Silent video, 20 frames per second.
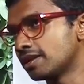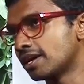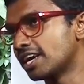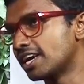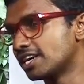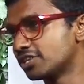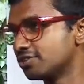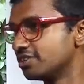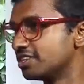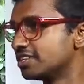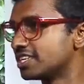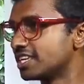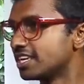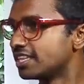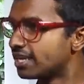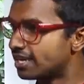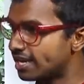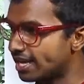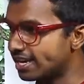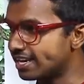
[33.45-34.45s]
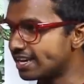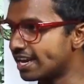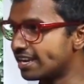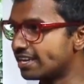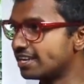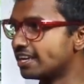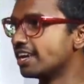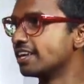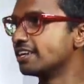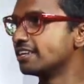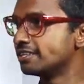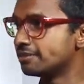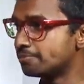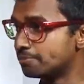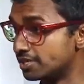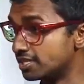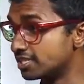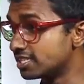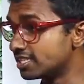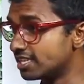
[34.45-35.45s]
I actually said that I had done
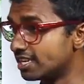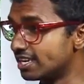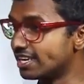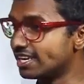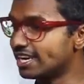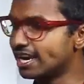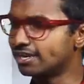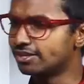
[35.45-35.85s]
personally,